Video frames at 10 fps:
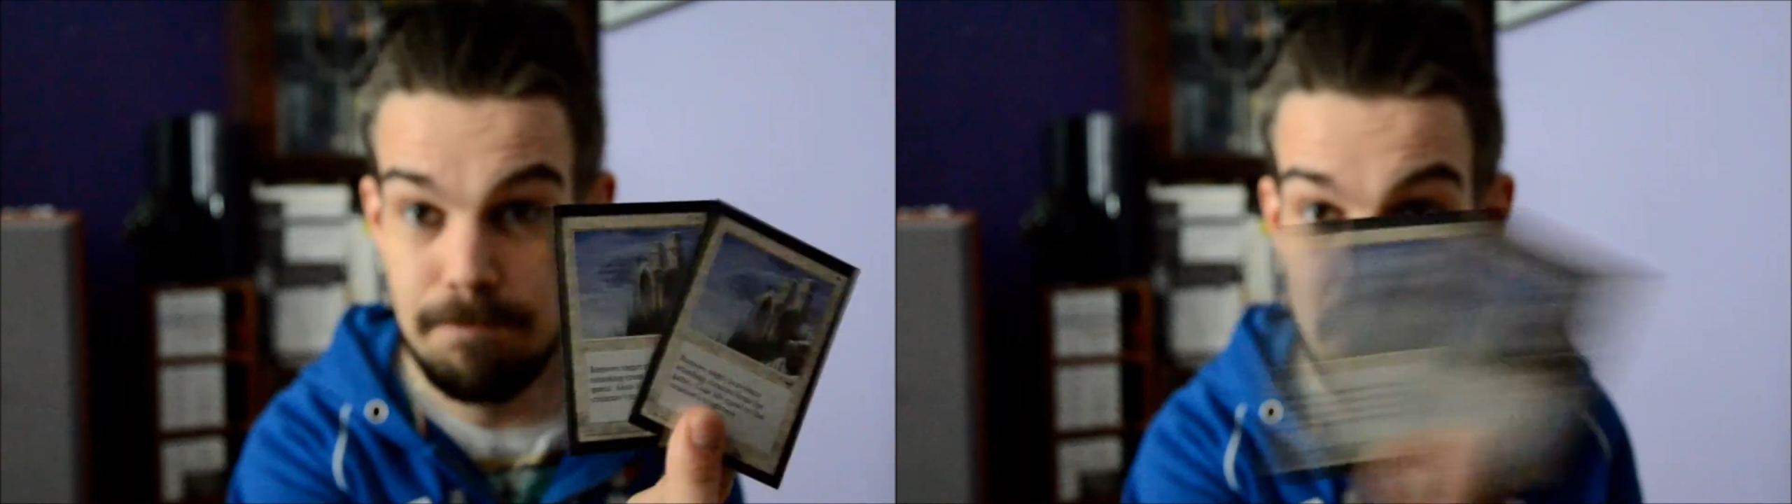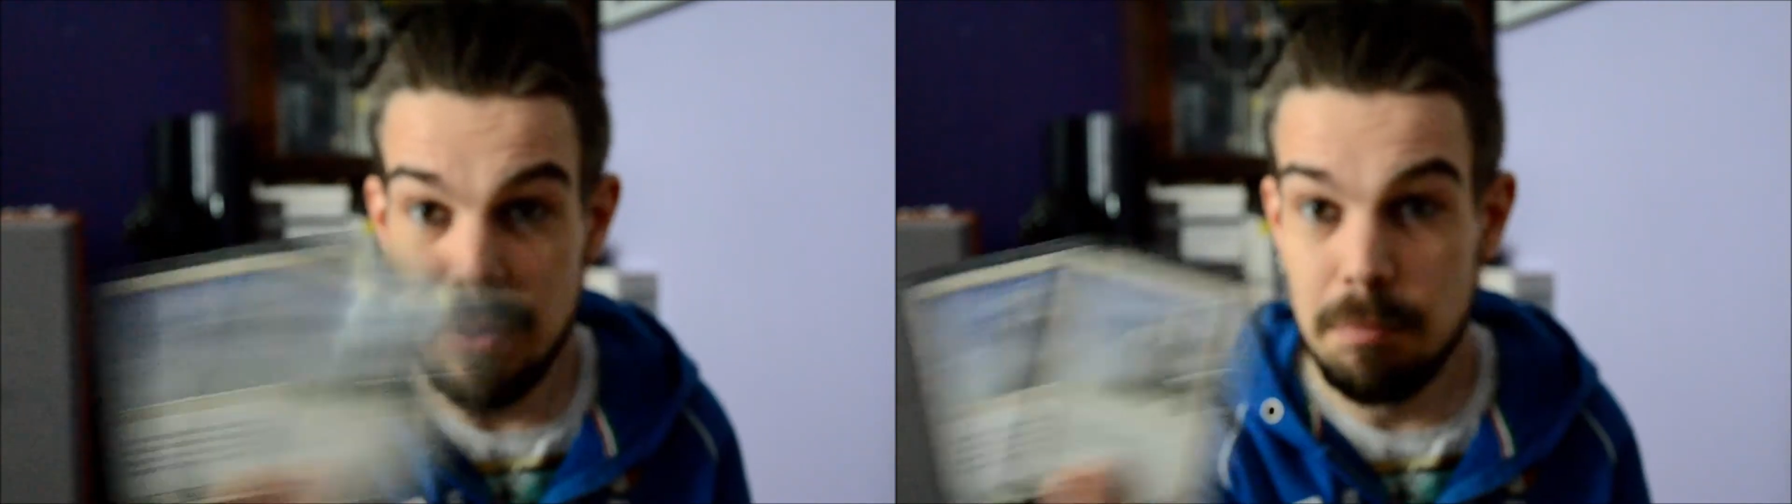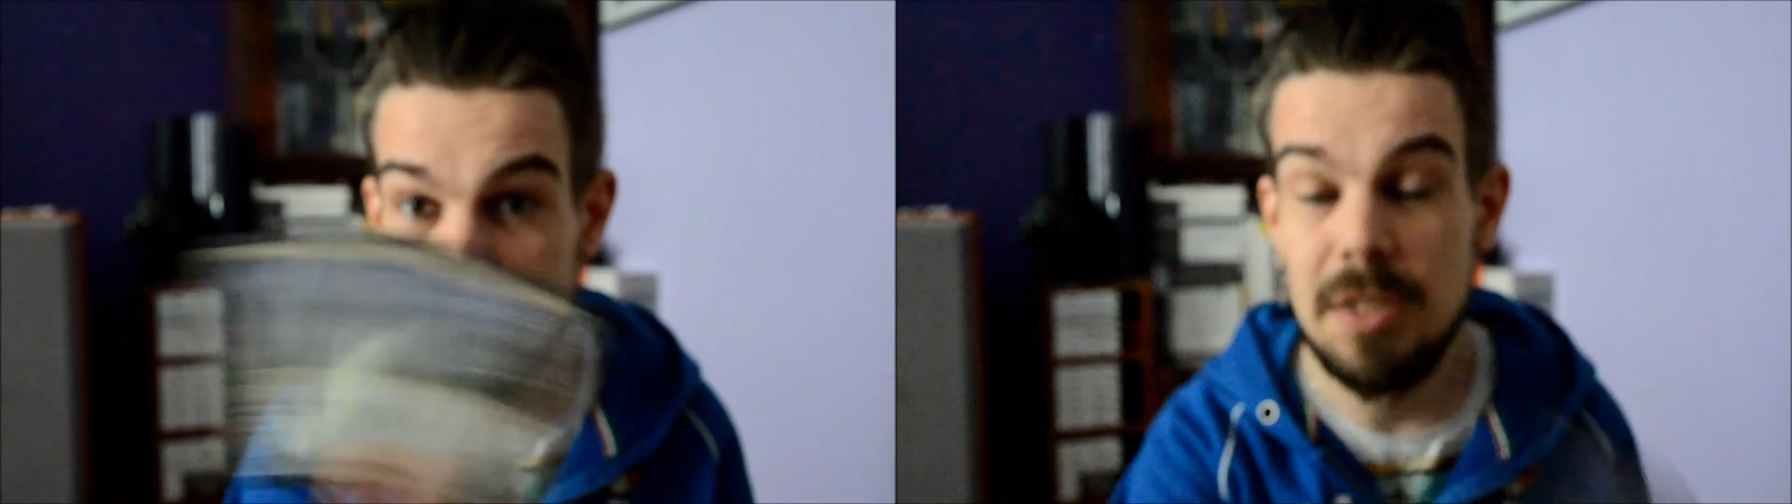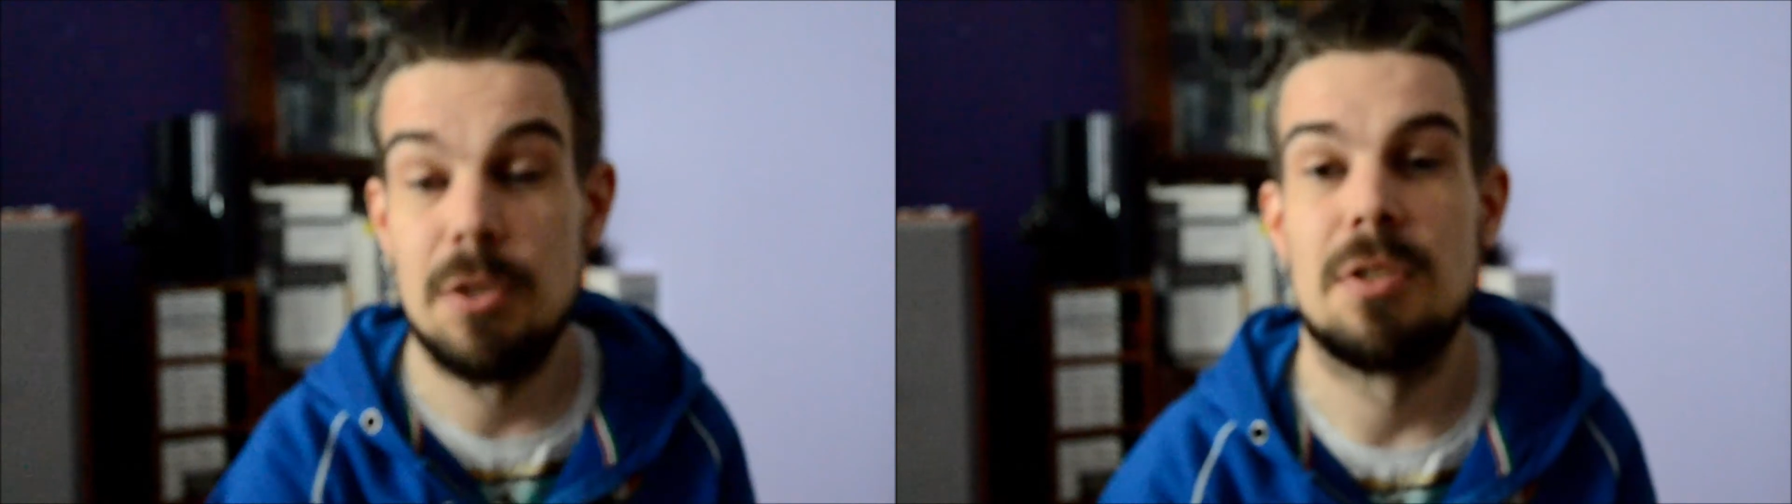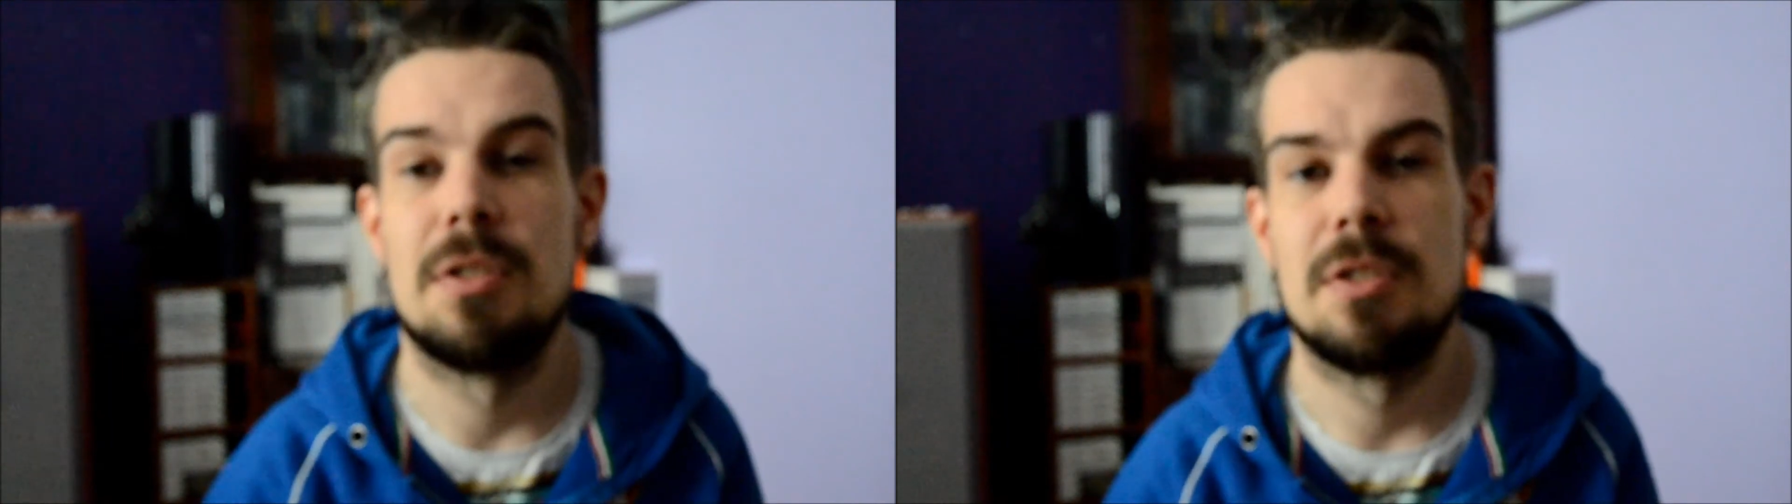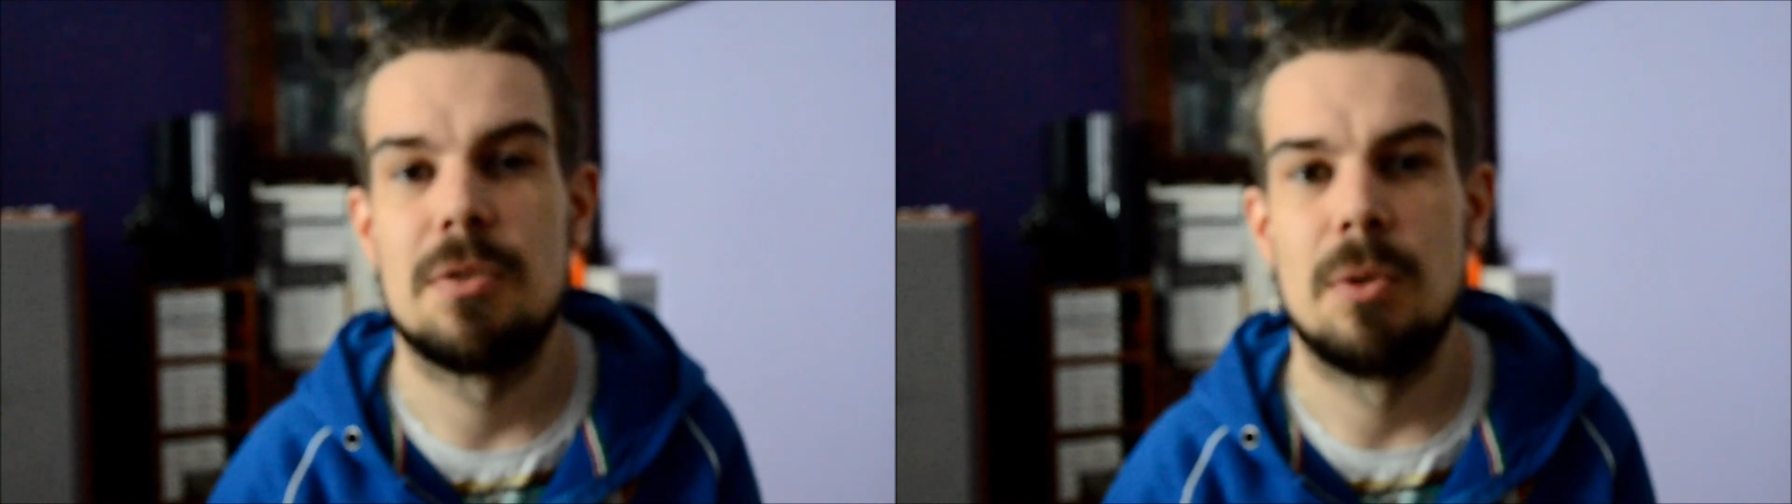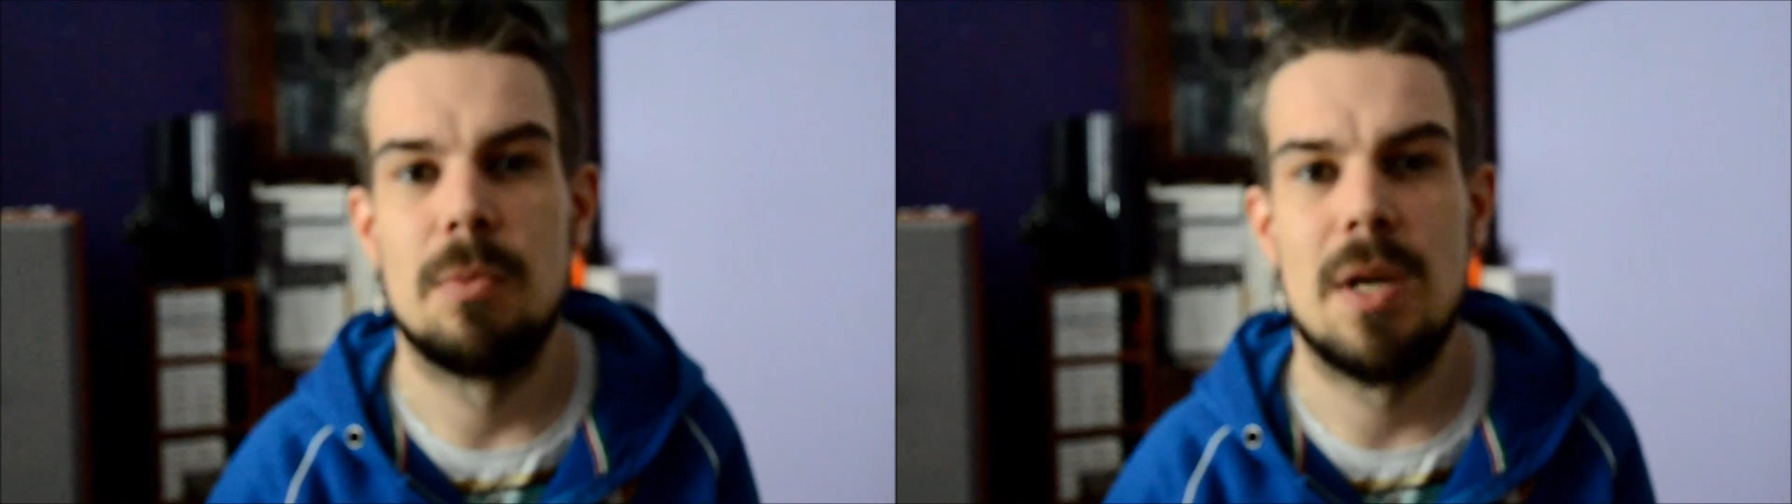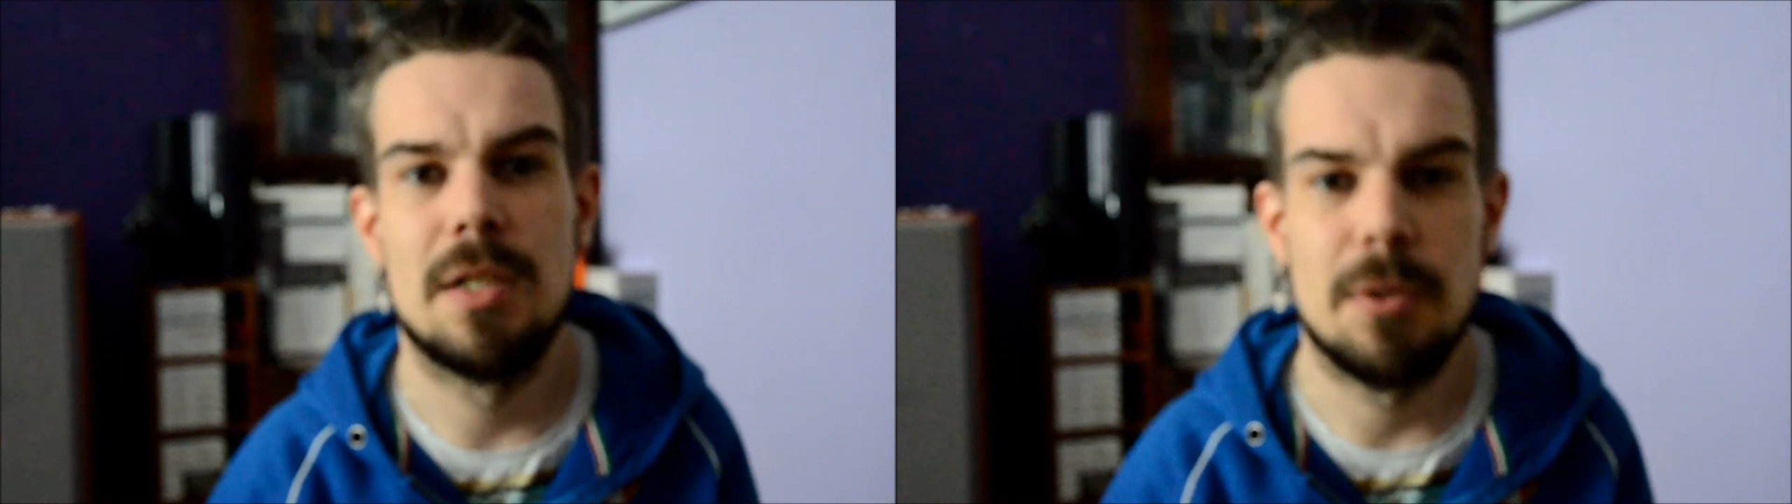Well, it doesn't destroy
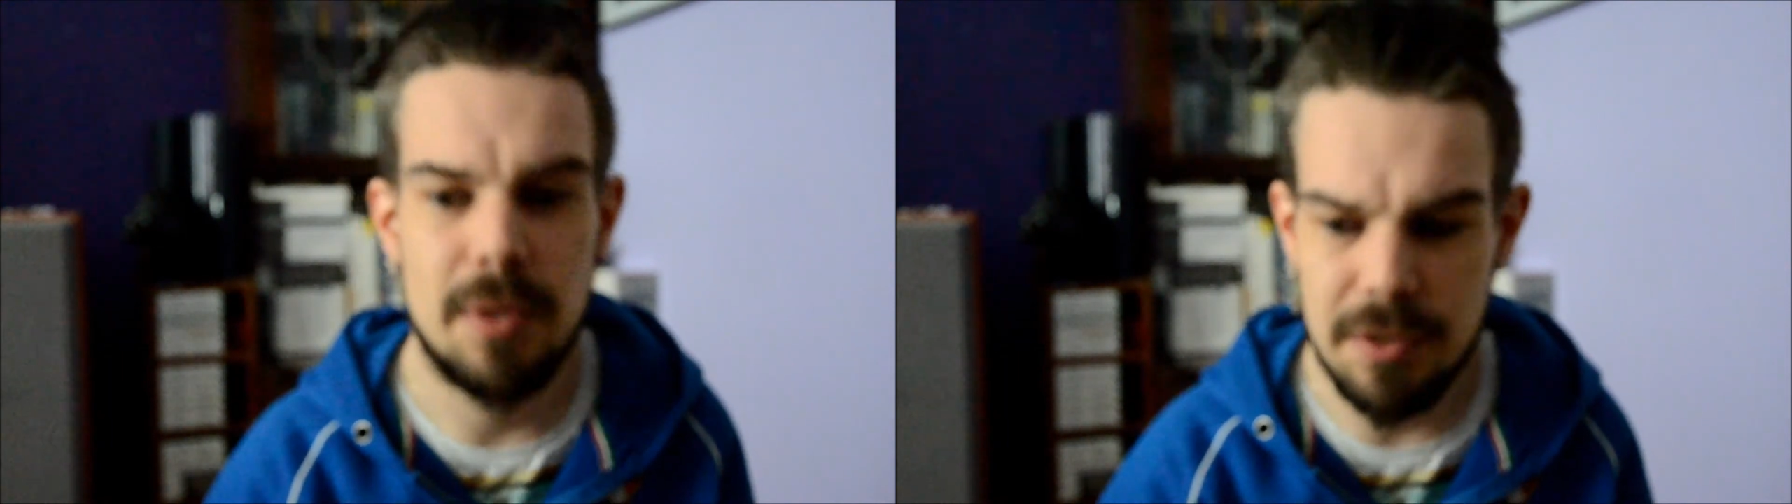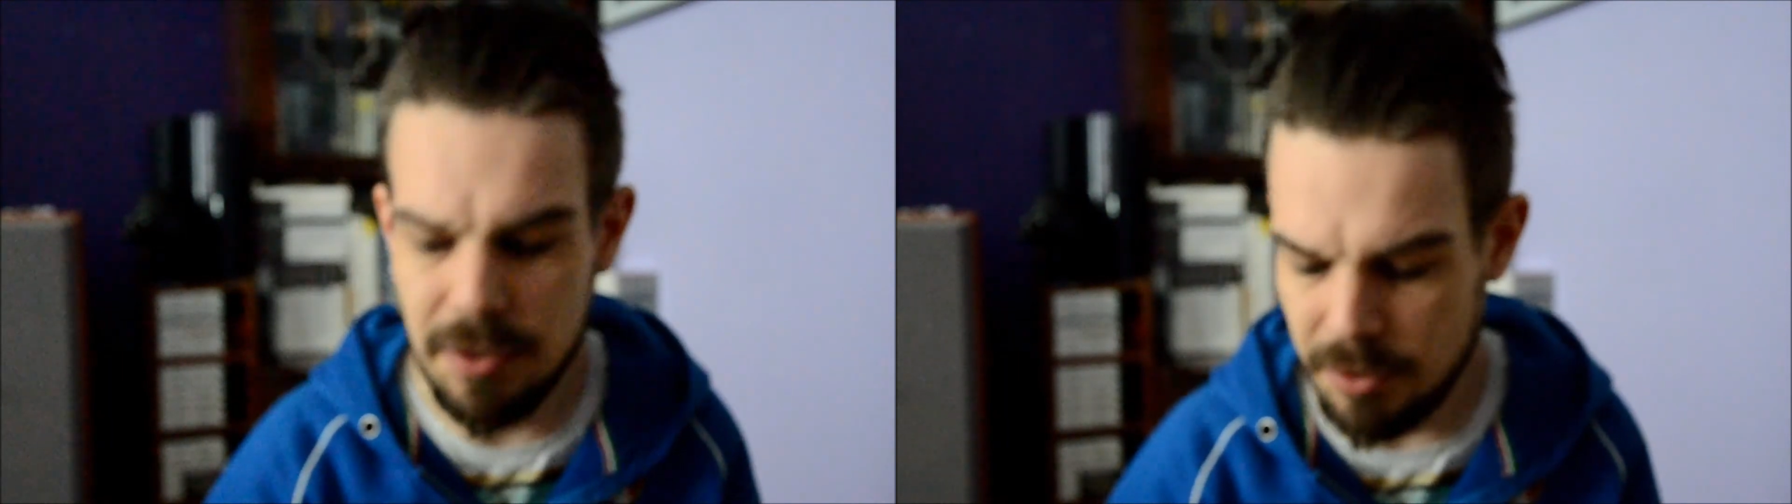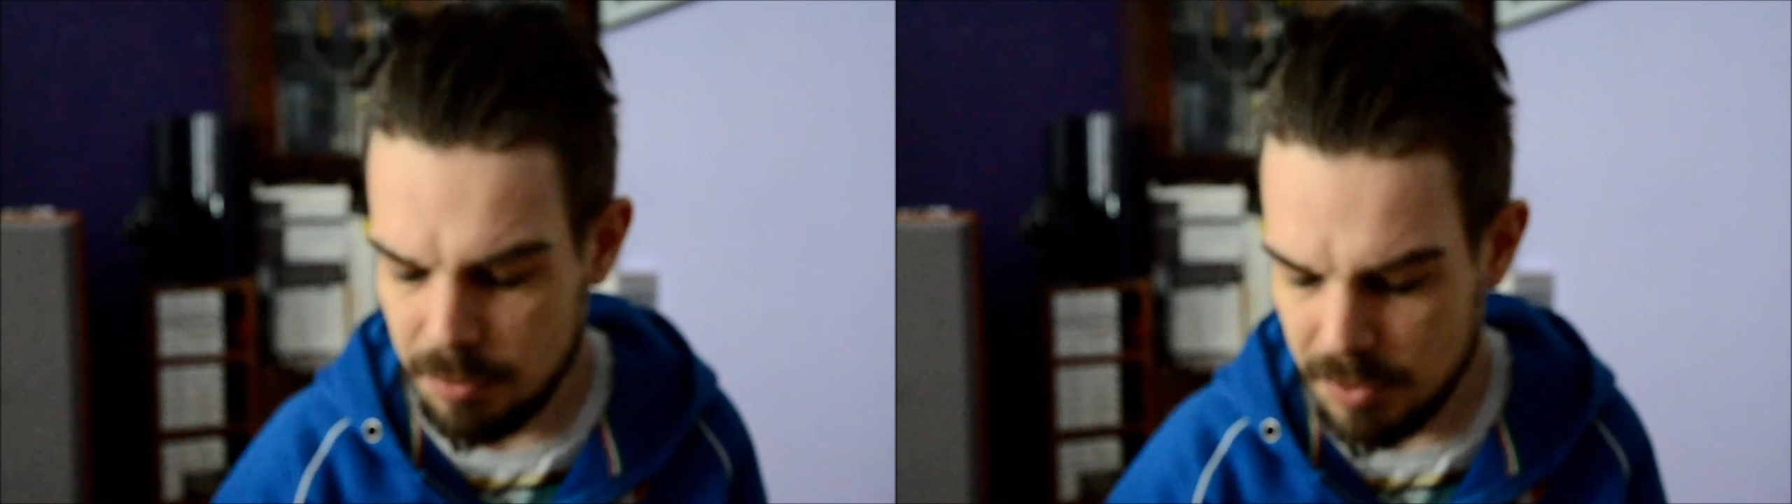white creatures,